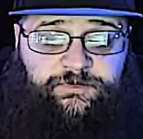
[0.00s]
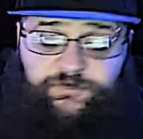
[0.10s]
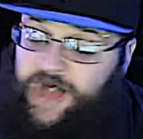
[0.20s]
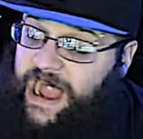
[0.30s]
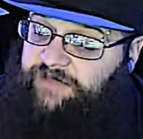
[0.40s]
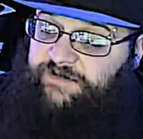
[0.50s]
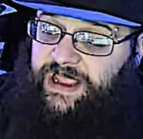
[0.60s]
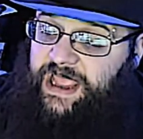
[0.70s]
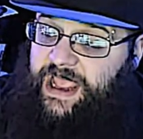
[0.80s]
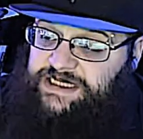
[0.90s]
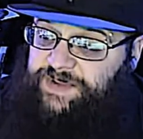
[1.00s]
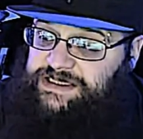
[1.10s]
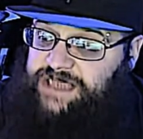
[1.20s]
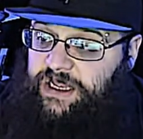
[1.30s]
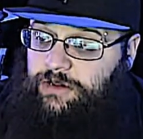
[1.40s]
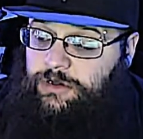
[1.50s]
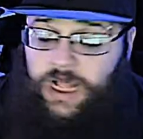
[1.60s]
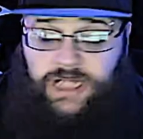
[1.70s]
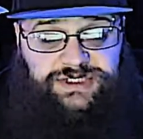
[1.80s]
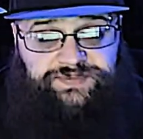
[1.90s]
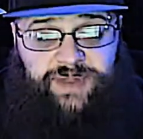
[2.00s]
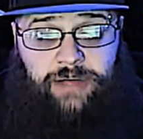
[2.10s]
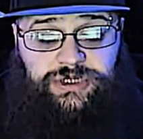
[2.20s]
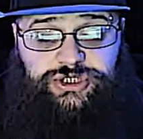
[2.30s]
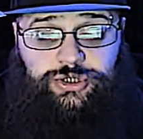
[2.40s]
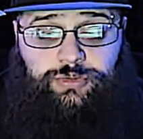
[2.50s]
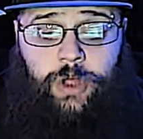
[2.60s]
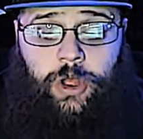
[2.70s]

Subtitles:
5. I can't speak to any other consoles, but I would assume